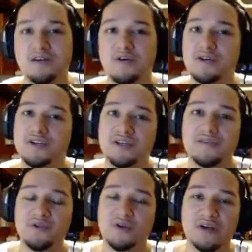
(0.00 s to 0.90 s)
you could, if you
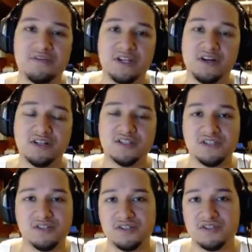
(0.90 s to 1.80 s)
don't have any constants,
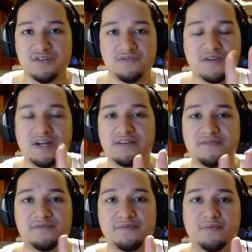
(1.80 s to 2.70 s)
you can just go 5
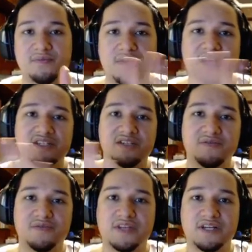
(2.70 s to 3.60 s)
magic
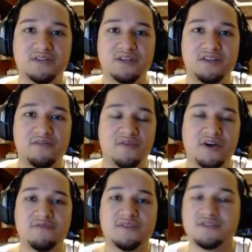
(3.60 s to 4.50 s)
reflect and then 5
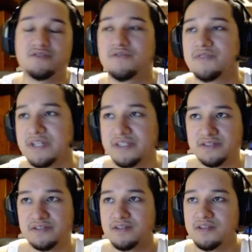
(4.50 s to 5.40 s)
physical reflect,
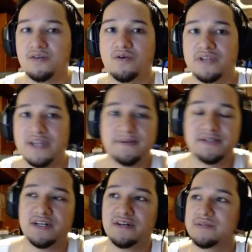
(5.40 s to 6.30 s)
you know, or damage
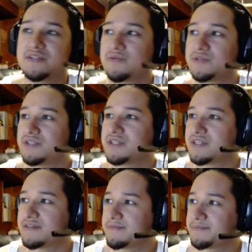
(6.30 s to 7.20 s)
down, whichever ones you guys
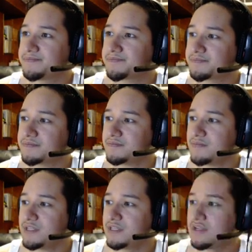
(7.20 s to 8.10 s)
have.
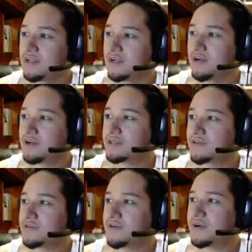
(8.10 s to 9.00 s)
Alright, so as
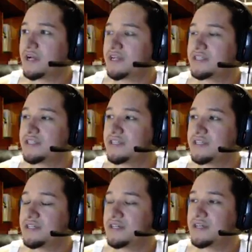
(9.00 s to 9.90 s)
far as the
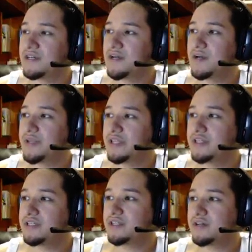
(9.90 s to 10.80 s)

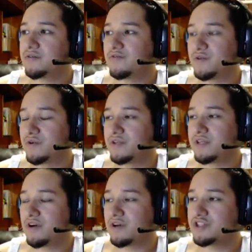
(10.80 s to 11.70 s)
abilities go for the
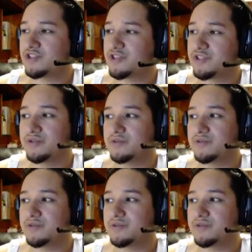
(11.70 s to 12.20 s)
Archdragoon,